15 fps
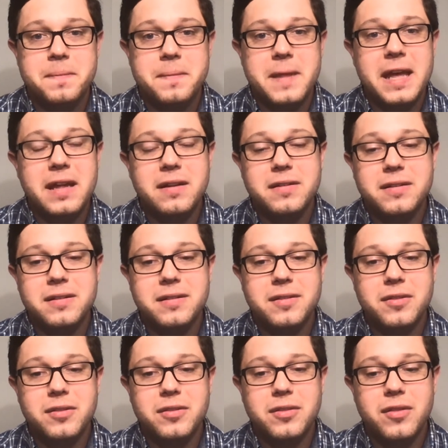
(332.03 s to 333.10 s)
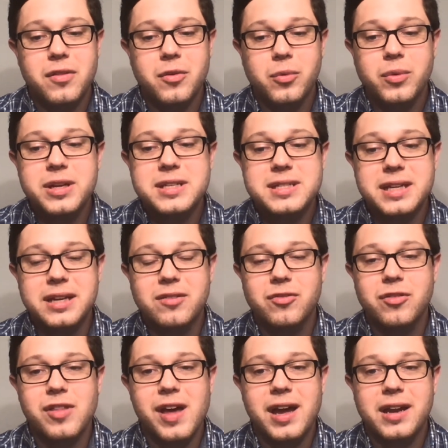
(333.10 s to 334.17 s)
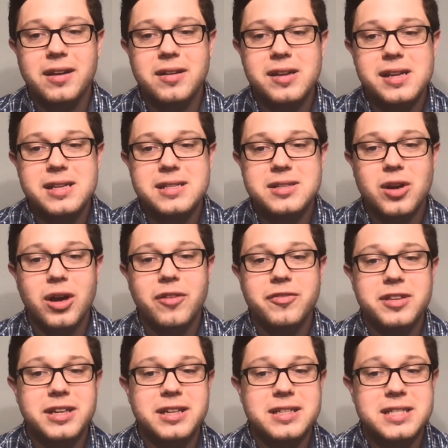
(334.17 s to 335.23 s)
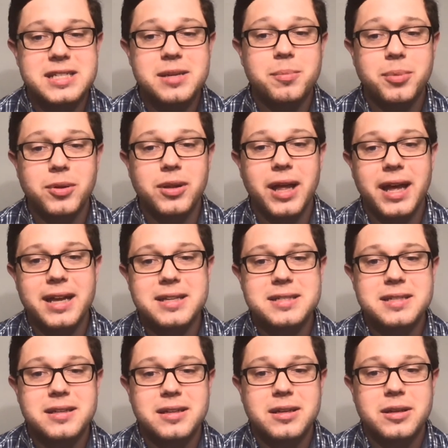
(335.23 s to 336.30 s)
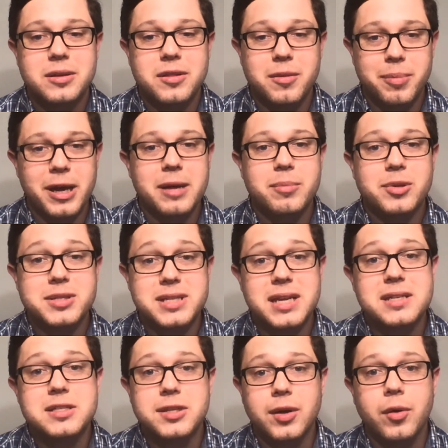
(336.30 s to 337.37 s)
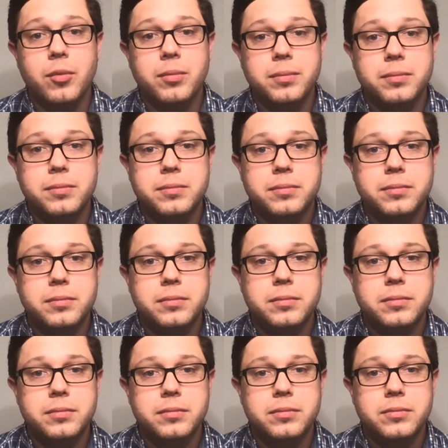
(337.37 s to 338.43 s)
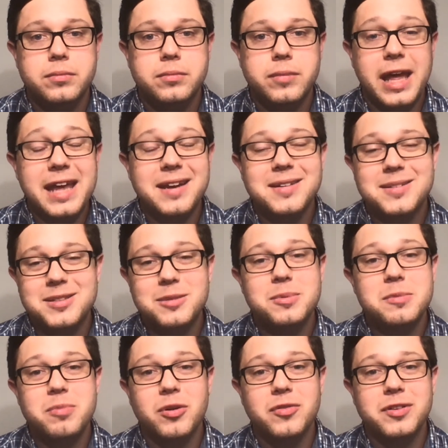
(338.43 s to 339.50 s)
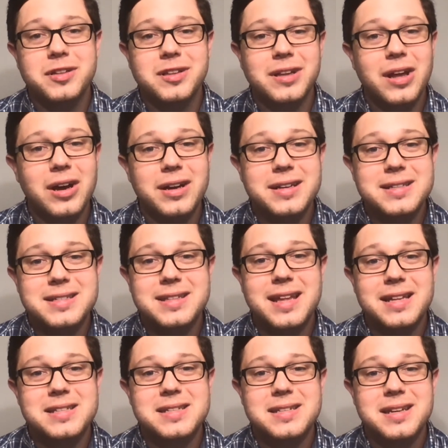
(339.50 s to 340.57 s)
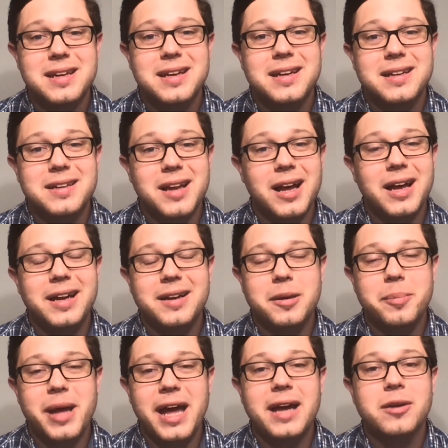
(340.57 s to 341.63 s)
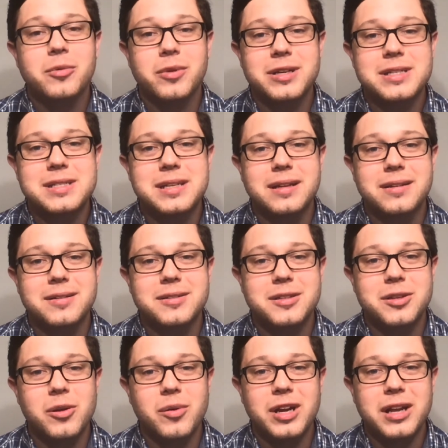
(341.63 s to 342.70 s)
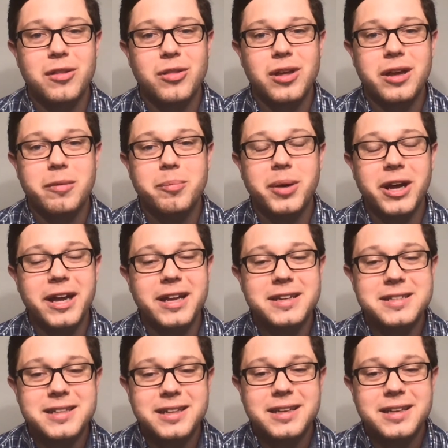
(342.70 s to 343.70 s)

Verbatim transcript: And the reasoning for that is often as simple as the Bible says so. And to be perfectly honest, that's not a bad reason to do anything, but